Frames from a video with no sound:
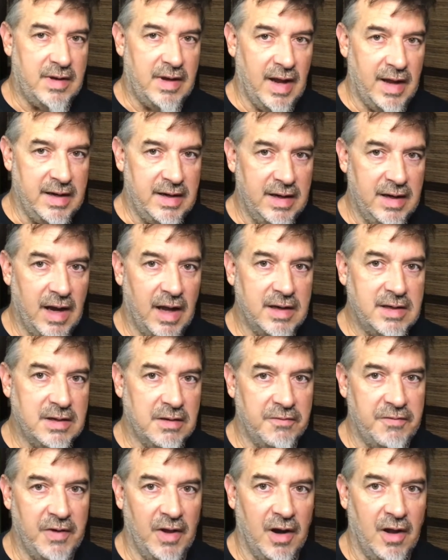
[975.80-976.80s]
I did not
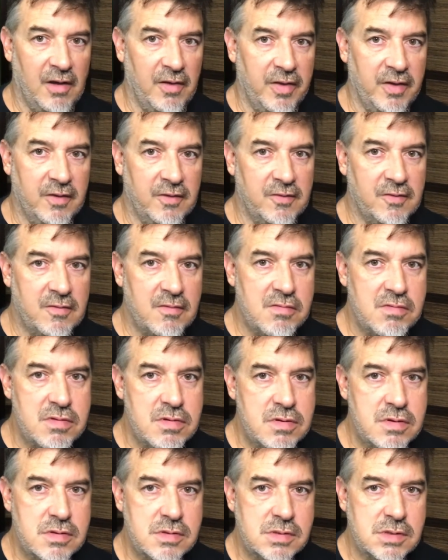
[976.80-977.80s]
tell Phil all this
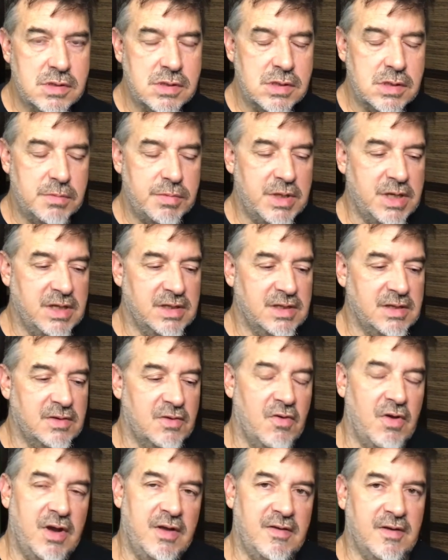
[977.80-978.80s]
uh, because it's
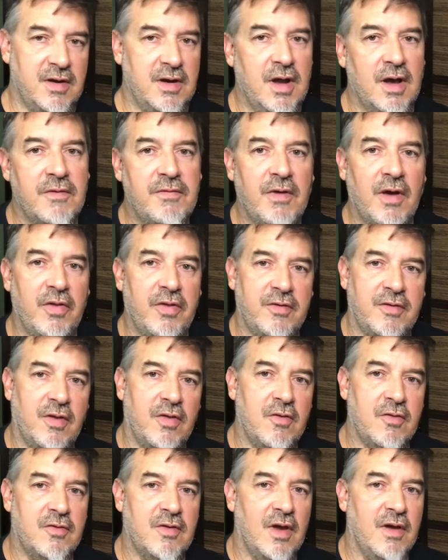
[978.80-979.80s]
crazy enough, all this
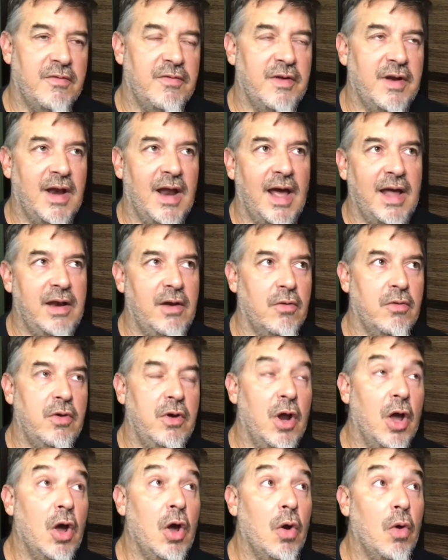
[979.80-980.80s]
other stuff, and I don't
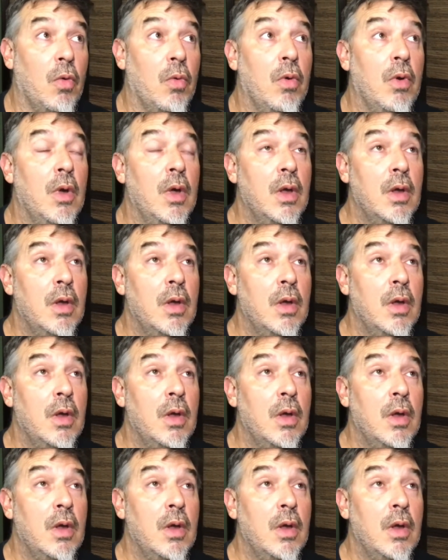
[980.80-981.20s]
know.